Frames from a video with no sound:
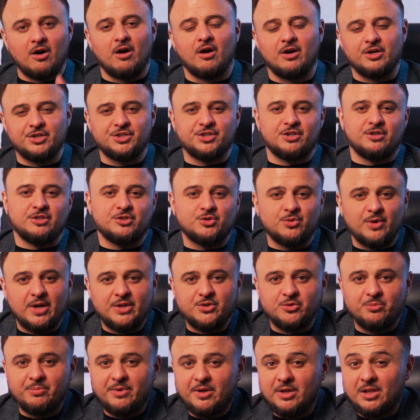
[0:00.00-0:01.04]
car insurance
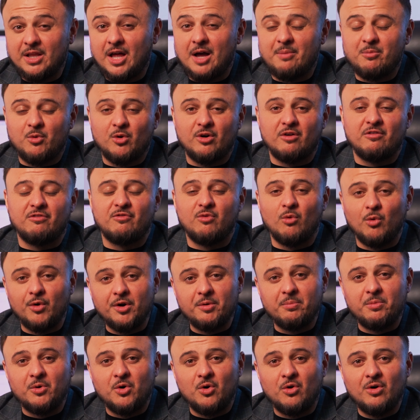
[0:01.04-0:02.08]
rates will be a lot more
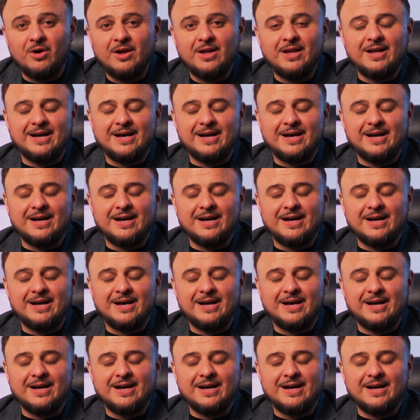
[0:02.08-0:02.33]
affordable.